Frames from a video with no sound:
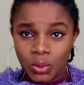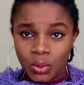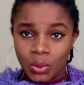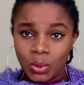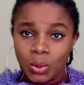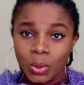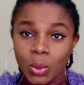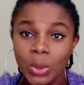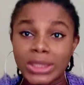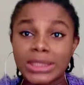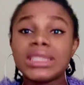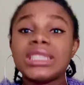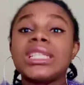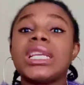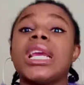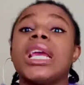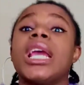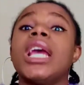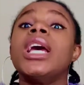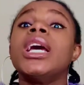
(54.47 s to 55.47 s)
One
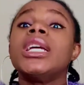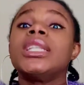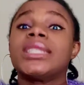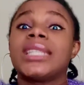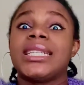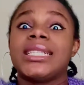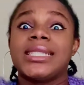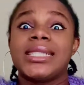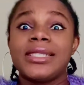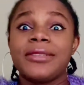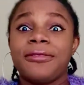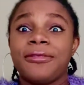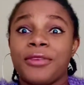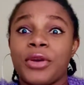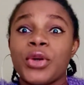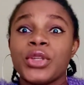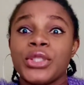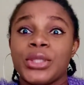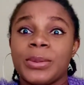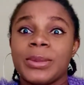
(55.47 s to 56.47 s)
year, 94
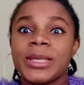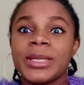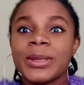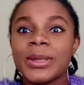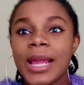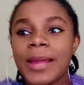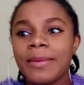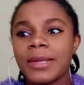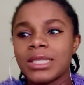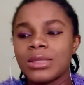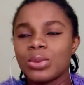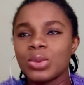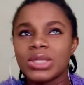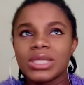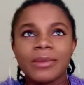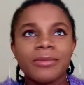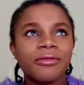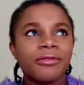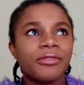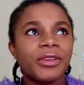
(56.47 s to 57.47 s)
subscribers, which I'm
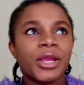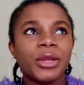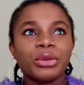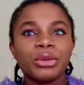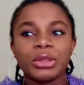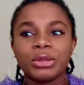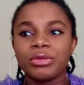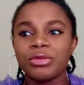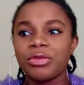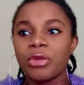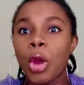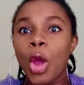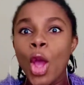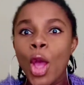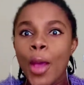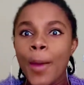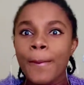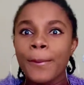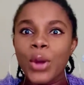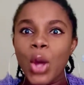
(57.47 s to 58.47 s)
very grateful for,
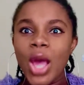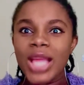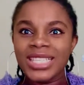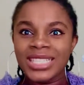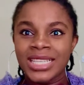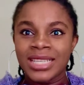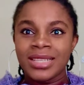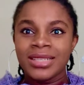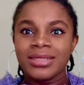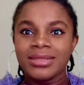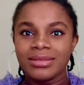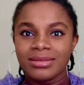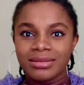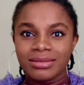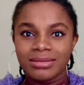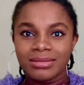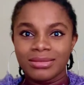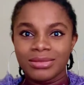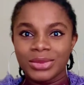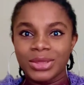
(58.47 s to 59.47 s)
but
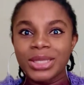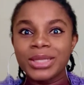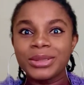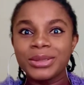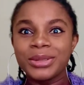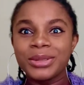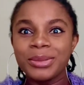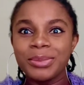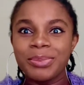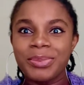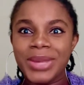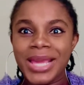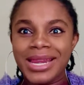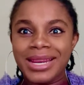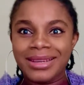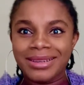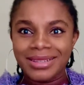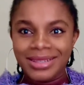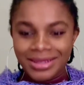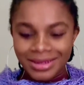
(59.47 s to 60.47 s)
can do better.
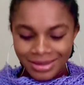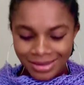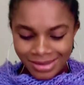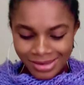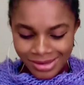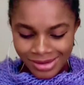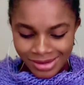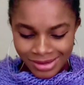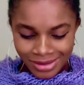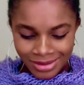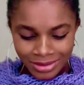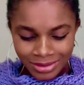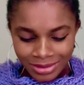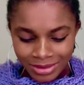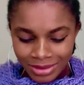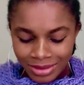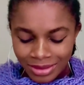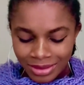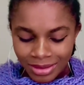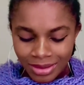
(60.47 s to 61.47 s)

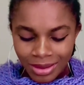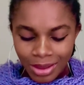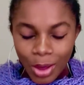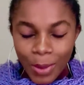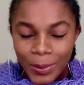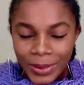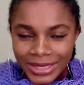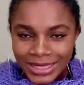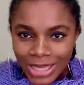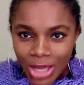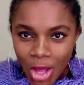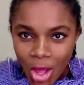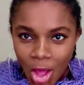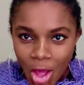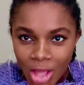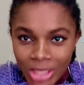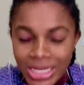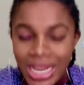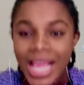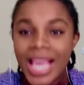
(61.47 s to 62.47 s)
Oh my God.
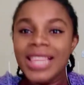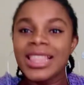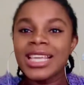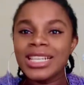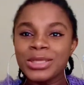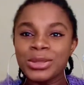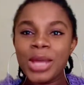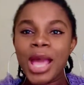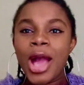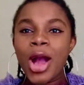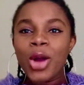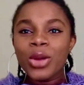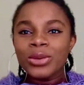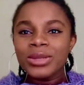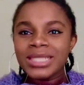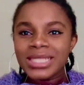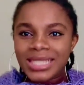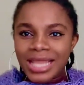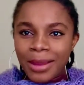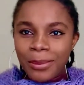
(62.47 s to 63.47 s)
That is why I always take